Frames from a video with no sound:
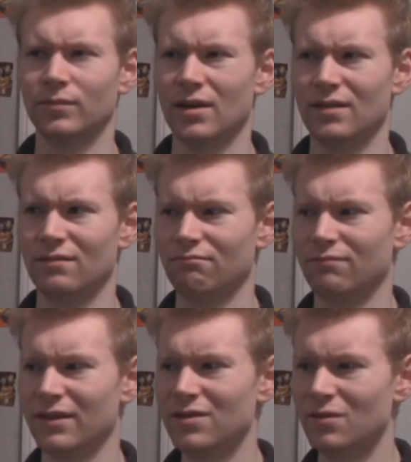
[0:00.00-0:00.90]
I
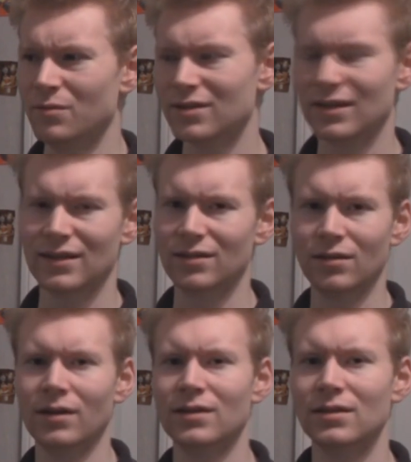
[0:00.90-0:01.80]
think, almost like as
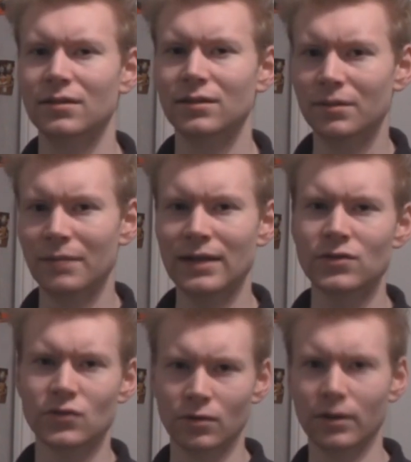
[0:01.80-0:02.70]
long as the main
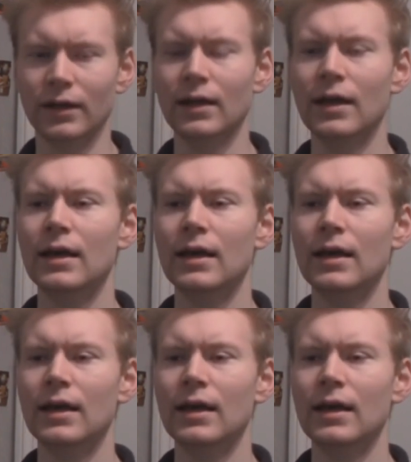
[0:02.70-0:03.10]
story.